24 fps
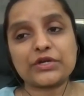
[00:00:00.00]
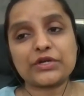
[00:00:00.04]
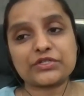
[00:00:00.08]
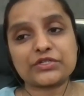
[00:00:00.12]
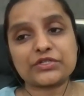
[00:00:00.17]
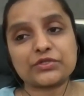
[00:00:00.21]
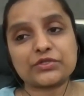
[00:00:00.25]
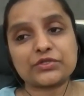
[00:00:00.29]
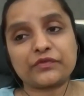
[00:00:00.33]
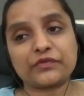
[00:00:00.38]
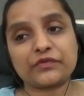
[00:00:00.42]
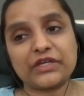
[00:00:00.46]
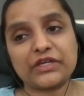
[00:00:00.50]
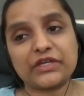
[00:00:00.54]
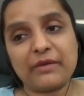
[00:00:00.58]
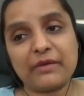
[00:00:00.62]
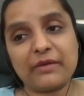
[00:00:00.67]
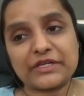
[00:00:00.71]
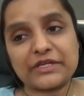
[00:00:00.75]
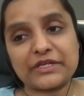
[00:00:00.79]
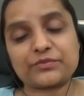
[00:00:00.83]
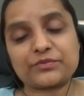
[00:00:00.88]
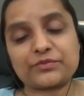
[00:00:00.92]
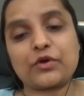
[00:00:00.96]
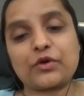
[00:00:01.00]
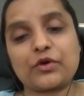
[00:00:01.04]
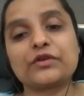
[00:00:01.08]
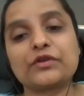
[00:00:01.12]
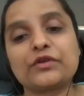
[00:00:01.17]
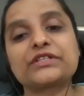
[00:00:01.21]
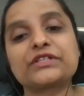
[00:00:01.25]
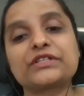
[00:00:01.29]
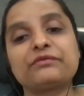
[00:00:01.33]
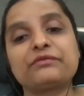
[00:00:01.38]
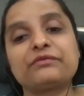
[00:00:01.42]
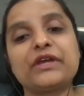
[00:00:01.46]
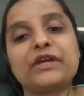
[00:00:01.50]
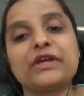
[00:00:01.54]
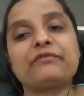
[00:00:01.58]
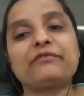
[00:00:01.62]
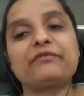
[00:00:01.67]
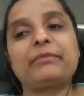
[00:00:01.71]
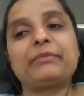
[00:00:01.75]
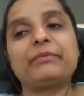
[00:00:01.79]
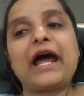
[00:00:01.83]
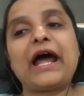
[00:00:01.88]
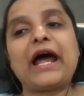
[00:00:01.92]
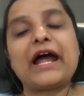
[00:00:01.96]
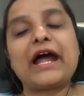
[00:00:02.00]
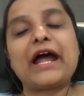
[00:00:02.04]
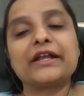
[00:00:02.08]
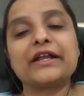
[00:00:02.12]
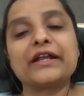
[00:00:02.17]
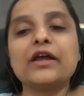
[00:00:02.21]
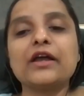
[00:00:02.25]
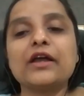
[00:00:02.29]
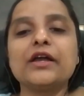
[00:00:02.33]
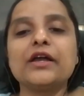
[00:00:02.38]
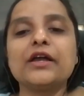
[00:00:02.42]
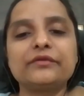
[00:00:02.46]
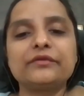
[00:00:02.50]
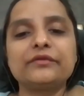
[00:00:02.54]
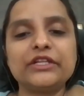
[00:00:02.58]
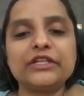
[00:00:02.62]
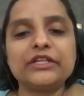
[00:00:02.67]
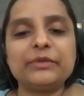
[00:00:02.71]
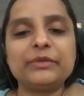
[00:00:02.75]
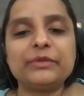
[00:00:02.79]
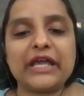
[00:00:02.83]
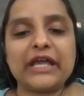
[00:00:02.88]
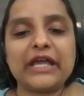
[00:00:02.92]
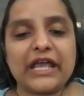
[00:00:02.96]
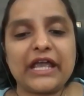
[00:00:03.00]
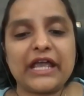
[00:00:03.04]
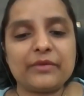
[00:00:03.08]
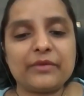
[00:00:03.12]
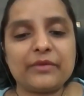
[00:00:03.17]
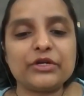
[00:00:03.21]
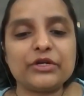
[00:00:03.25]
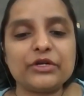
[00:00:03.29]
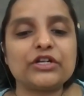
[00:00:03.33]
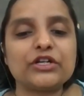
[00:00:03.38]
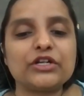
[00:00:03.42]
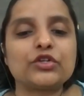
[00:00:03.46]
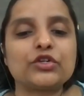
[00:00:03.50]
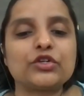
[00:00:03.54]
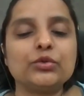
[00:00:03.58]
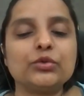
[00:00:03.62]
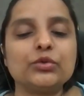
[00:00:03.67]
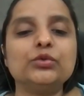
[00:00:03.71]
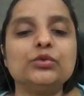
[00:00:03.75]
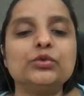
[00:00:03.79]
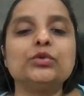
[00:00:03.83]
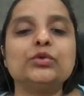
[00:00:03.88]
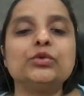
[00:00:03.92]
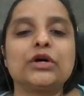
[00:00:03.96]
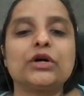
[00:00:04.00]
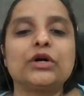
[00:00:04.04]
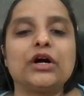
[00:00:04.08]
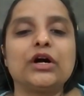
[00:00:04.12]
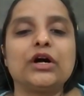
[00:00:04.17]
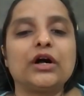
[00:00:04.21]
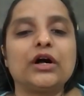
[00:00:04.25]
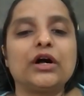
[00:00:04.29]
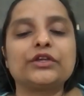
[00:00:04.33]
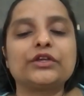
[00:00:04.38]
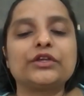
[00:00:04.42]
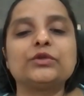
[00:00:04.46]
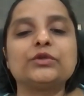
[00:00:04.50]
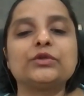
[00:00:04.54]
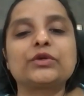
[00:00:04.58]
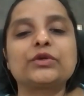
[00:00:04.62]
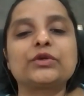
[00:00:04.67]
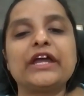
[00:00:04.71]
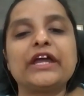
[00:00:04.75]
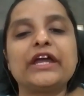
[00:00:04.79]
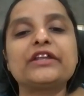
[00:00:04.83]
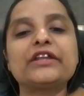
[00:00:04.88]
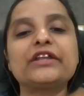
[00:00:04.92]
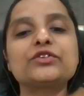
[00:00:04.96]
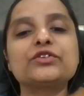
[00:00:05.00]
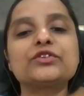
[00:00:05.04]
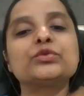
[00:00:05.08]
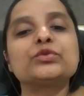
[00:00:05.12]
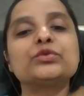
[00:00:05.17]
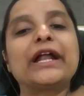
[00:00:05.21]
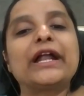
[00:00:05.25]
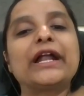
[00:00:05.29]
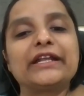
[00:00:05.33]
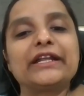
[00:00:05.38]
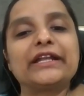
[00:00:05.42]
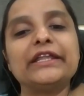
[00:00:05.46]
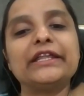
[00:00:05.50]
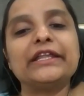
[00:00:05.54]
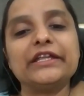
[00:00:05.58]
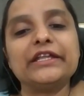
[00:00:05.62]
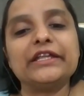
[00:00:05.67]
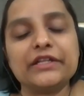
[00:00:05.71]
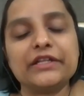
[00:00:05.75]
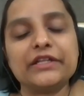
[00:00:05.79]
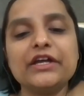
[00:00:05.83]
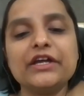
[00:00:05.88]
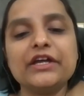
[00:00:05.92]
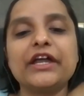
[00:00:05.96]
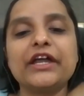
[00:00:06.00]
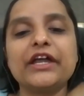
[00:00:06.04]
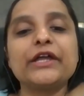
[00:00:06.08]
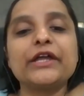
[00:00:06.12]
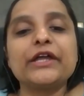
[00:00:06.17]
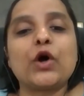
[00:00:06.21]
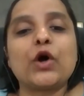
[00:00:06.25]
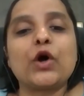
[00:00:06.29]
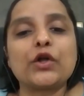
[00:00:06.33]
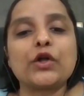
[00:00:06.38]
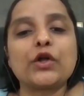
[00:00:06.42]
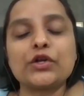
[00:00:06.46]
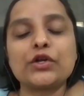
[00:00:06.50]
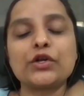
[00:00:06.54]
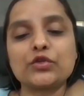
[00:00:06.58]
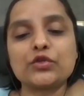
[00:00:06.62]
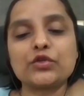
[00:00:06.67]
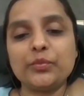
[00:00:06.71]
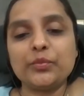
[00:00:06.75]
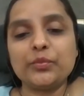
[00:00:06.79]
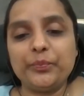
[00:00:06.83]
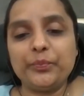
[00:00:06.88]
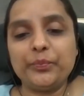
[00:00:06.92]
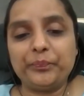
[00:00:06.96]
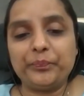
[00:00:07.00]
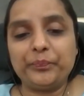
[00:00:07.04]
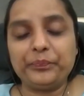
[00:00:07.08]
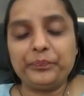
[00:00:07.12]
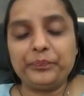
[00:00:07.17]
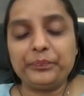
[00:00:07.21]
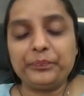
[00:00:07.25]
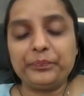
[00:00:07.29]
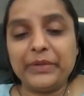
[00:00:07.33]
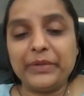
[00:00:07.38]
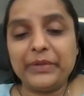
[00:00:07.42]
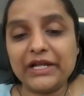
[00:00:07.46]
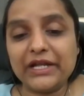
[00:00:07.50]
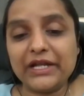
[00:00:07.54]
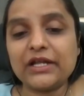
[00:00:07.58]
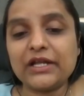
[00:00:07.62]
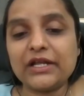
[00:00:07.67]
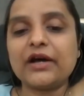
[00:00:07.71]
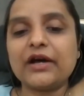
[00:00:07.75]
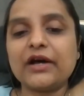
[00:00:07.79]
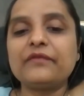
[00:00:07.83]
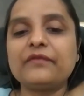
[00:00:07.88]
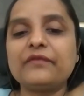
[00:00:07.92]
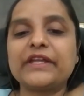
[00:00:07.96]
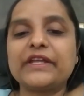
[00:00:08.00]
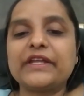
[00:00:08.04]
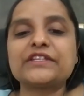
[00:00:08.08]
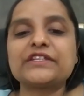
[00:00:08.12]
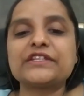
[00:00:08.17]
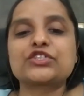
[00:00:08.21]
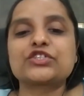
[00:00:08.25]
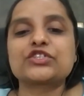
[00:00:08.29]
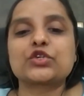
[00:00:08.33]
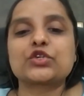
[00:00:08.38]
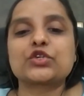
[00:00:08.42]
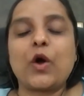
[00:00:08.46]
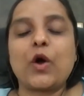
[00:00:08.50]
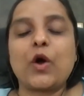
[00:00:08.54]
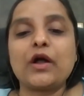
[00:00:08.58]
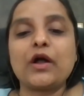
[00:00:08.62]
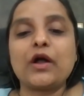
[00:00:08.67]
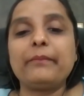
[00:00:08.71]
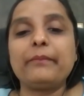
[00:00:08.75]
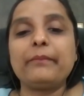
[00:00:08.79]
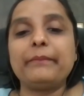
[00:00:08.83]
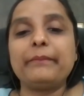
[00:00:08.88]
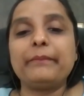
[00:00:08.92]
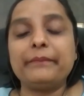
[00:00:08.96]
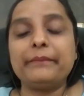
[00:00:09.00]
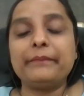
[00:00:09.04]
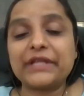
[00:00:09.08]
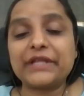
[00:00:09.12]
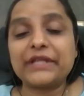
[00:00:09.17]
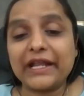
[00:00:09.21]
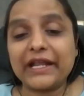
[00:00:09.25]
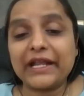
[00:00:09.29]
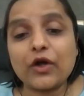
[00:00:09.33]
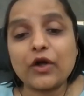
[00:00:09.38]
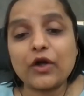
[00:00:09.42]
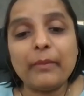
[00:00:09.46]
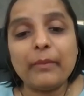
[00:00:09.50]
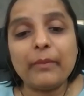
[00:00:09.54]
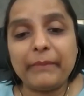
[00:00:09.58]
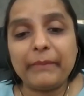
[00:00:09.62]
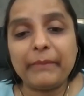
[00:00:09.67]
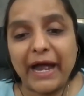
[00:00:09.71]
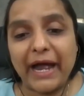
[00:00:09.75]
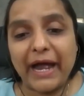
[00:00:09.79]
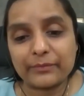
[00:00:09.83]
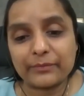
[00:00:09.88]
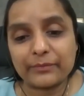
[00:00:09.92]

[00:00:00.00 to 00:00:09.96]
versions of GigaMesh products that we have planned will be able to, you know, cater to that need in order to build a very strong telecom